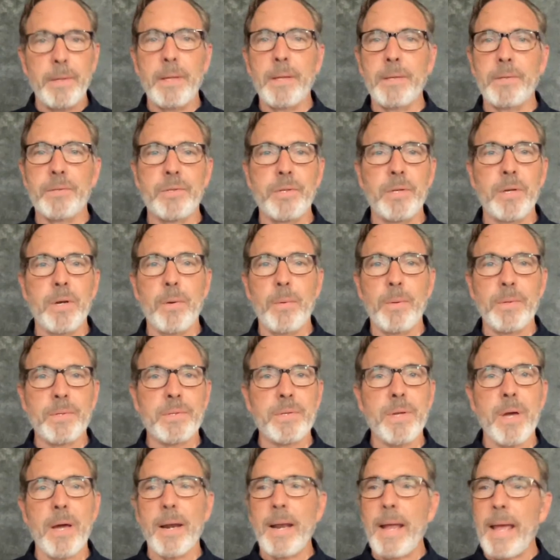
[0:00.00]
It's
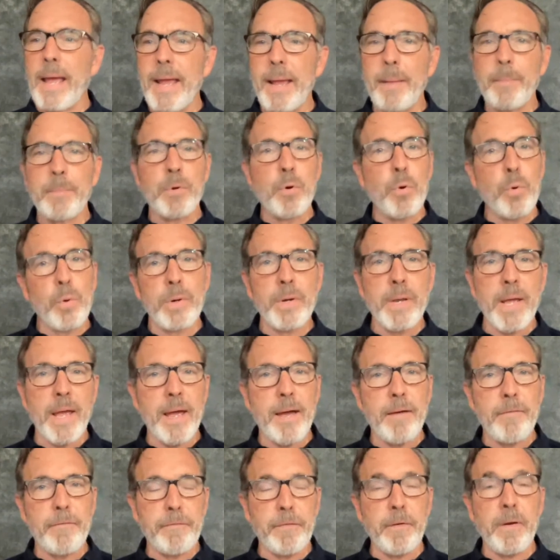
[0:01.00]
not, hey, I'm going to
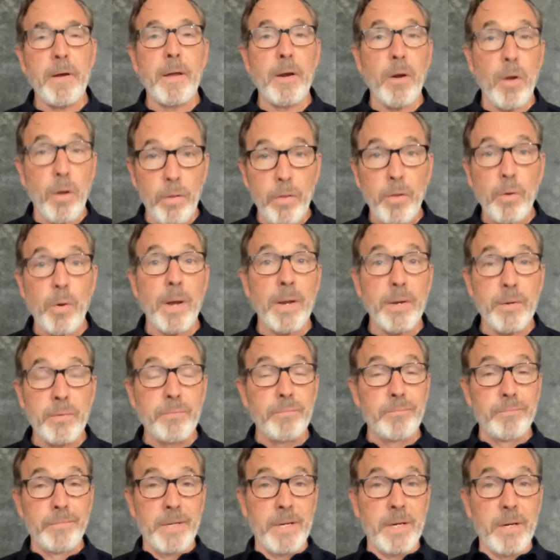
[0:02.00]
have fun, although
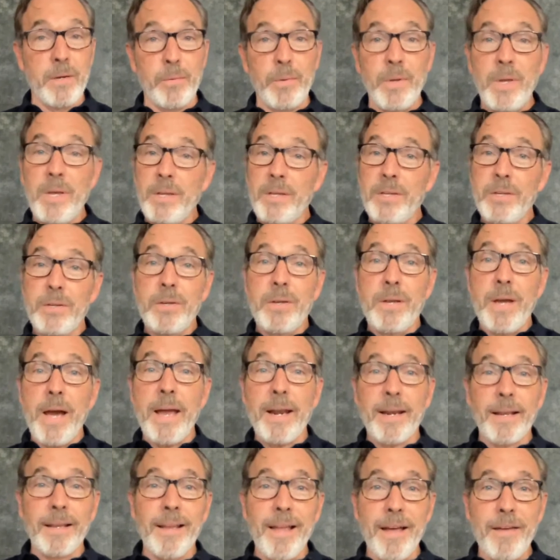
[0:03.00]
you
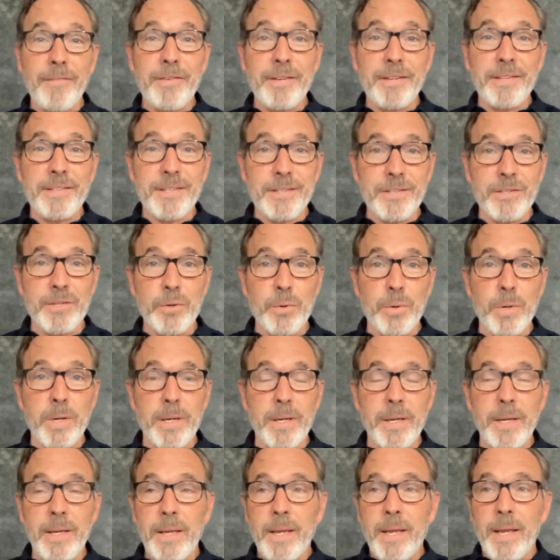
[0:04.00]
got to love it to do
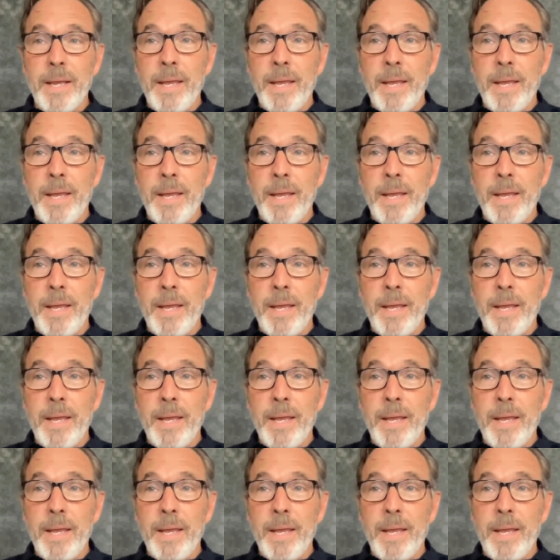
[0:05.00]
it,